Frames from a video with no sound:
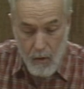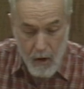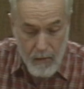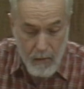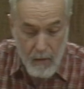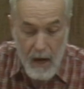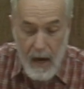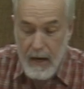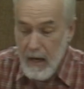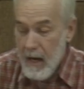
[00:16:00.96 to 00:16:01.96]
on the
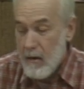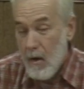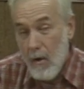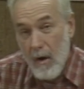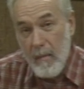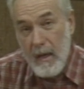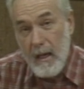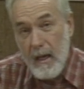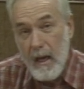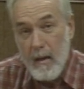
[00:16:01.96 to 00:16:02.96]
rod handle or
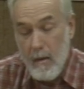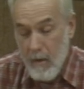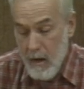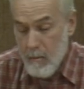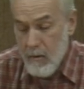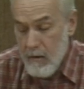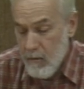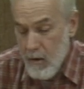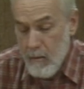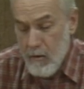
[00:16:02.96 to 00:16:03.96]
making a
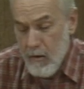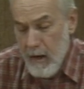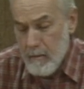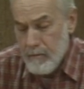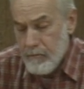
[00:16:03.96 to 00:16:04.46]
preformed grip.